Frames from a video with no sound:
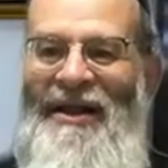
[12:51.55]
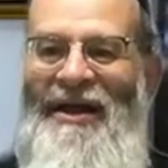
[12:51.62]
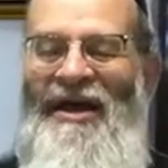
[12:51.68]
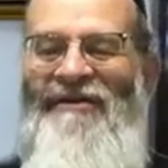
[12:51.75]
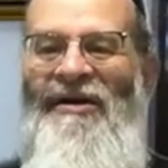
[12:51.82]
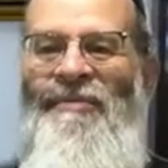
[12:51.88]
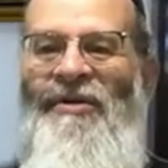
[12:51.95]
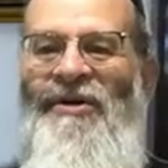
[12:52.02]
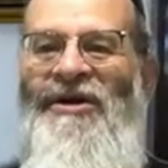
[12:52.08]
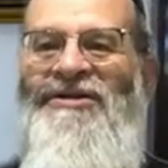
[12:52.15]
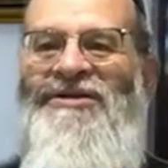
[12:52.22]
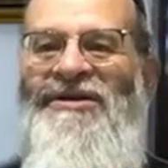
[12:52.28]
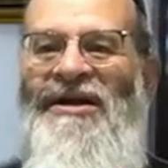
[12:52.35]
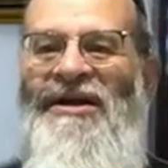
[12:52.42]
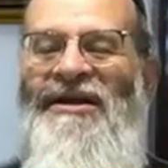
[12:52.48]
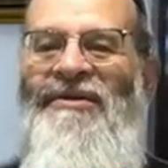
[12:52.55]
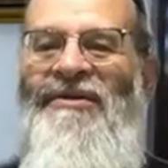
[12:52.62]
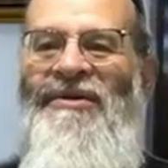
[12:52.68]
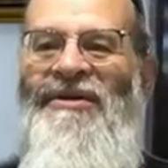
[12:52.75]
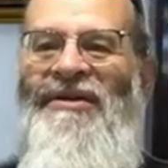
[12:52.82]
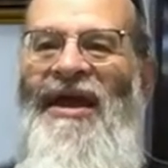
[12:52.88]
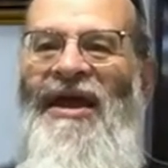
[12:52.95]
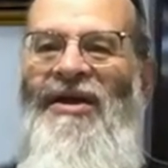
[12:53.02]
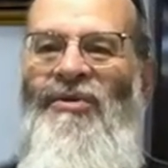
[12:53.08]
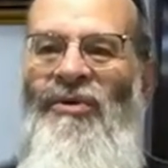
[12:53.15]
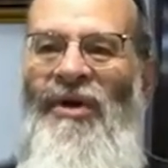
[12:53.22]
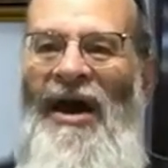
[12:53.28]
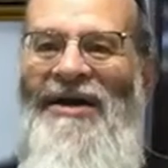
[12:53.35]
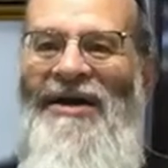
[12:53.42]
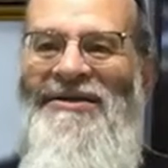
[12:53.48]
If a person would take
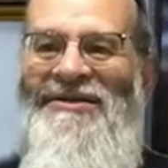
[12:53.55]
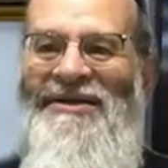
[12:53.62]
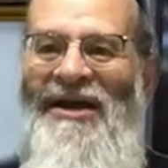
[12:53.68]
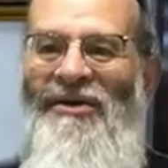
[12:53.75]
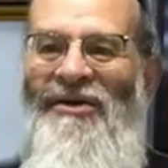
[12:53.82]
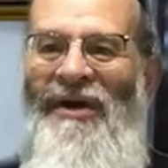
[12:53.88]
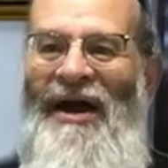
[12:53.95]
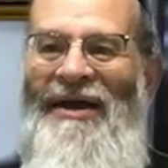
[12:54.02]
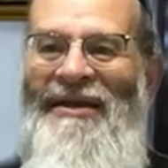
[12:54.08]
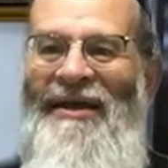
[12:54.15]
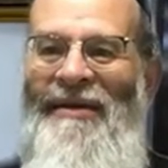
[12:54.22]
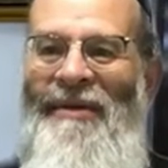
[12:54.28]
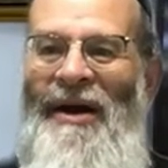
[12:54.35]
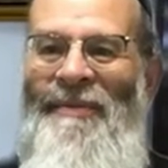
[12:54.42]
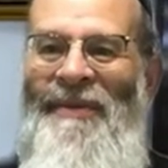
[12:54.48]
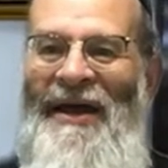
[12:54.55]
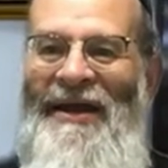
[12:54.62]
rocks and grind them up